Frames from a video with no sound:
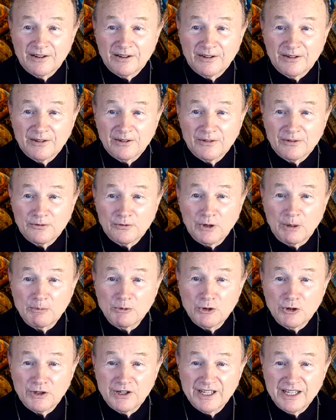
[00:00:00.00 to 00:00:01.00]
From
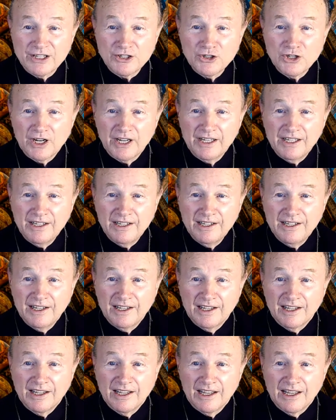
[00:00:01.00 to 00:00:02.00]
tradition,
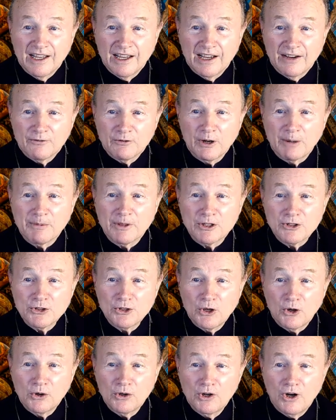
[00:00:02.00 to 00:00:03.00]
from the
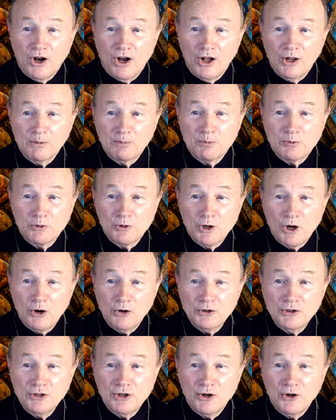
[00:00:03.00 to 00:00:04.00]
so-called
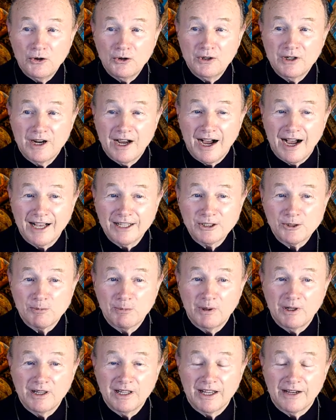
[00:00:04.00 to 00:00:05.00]

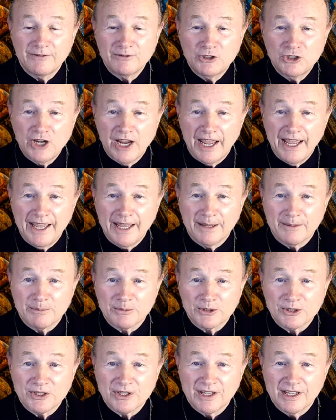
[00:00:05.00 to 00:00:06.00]
Proto-Gospel of
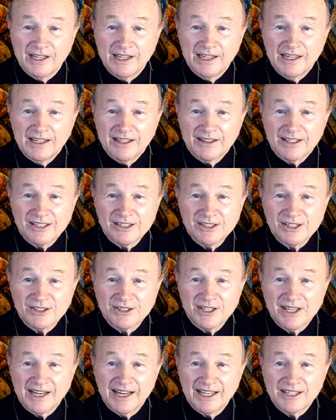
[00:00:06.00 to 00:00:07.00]
James. This is an
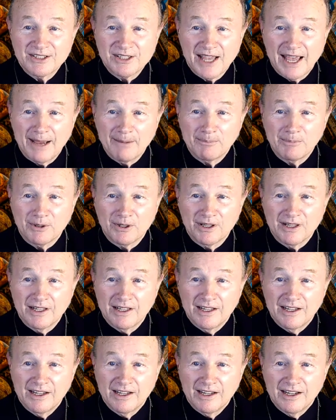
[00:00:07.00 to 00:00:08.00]
example
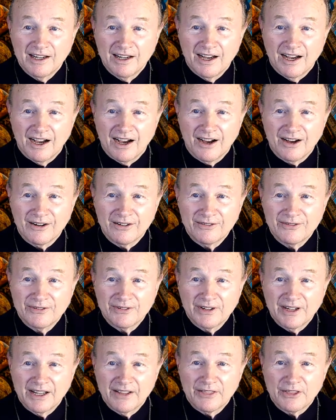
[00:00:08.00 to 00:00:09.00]
of
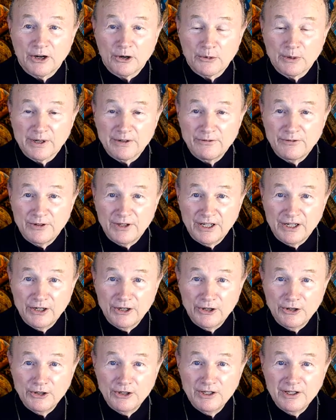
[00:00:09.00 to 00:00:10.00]
their
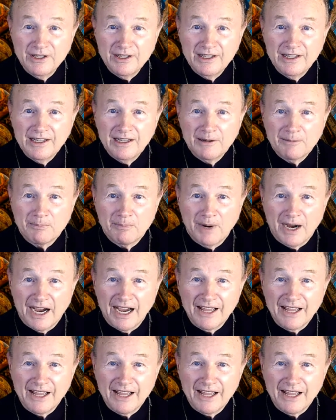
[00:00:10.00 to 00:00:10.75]
revered by the